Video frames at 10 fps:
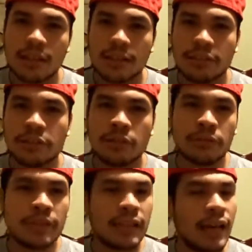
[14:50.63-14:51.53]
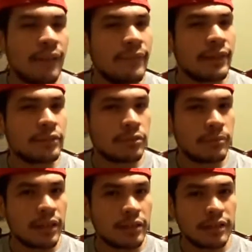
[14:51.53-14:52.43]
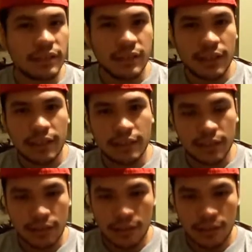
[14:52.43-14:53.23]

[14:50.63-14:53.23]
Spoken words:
you don't really have that so much these days.